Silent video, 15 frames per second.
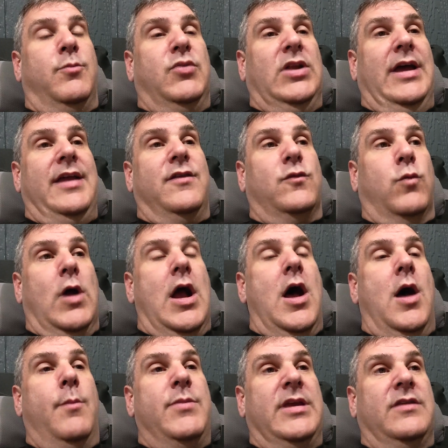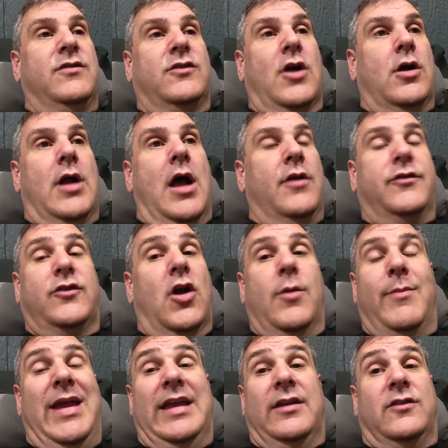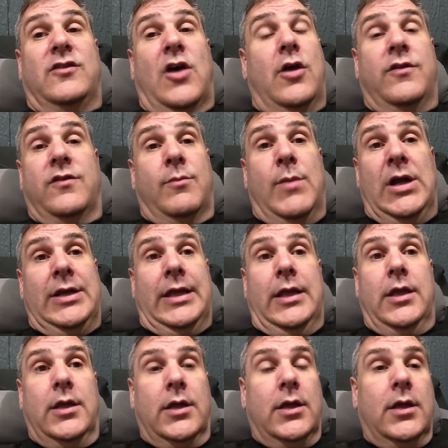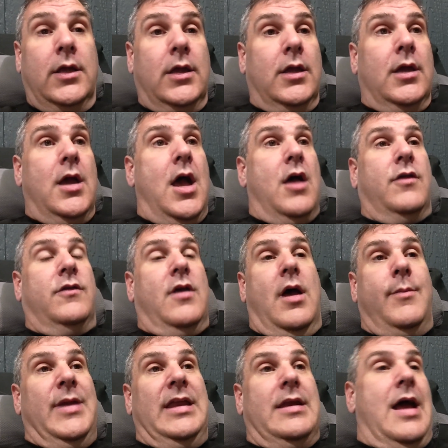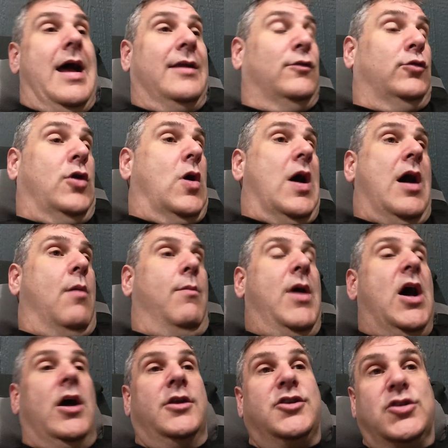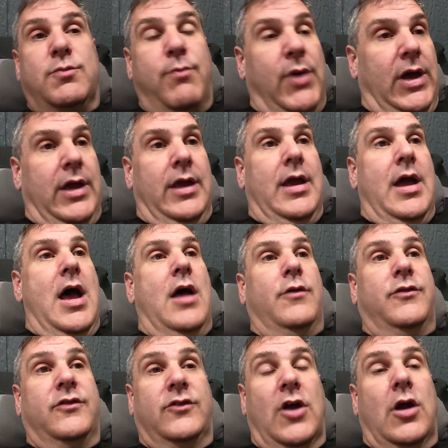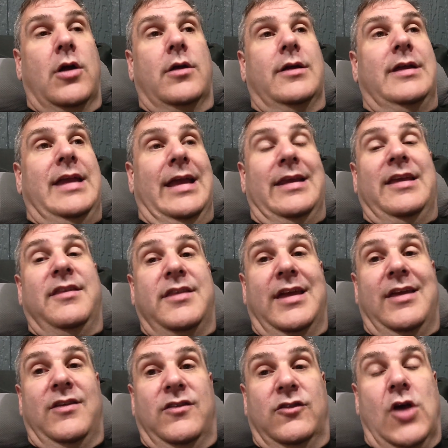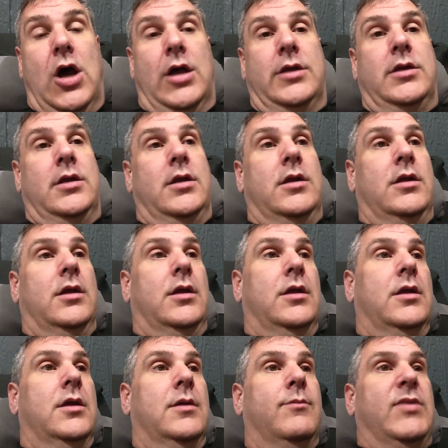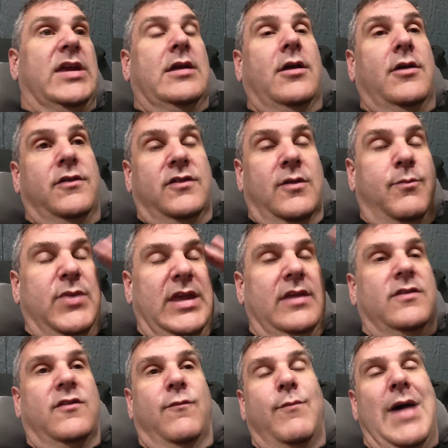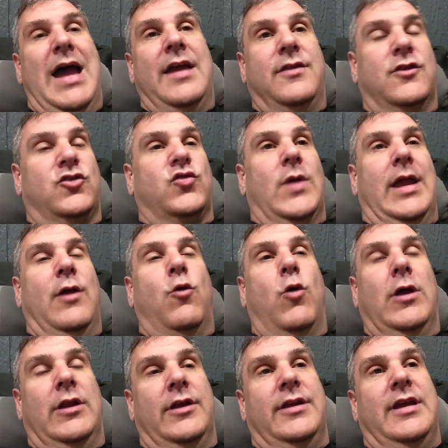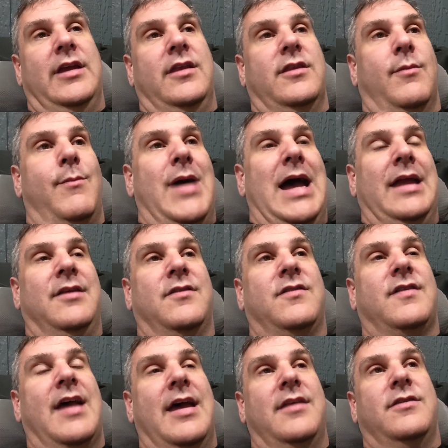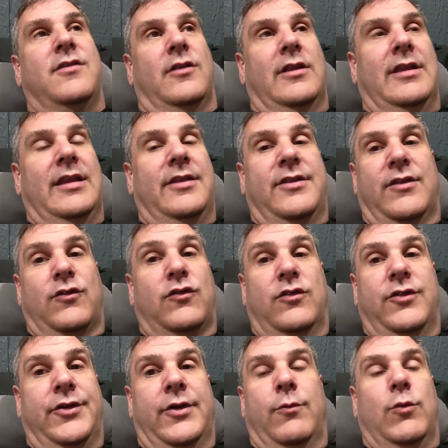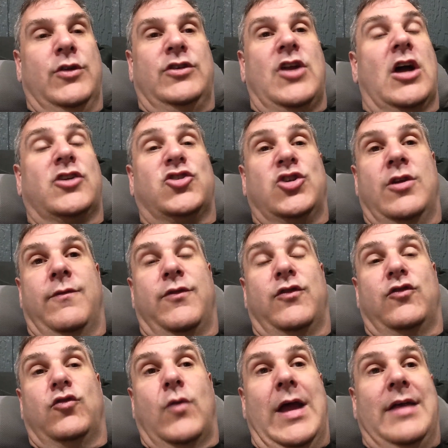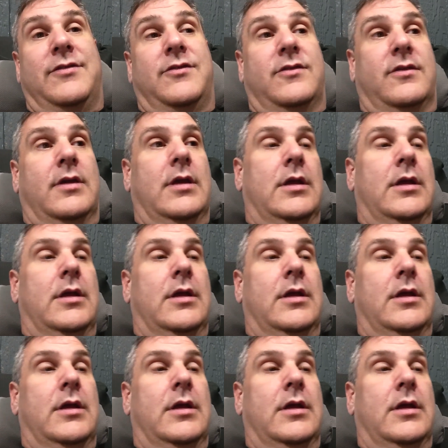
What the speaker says: place where I'll start making tons of money. I don't know how much, but I'll start getting things done because the peace of mind, the tranquility, the mindset, the reduction of stress,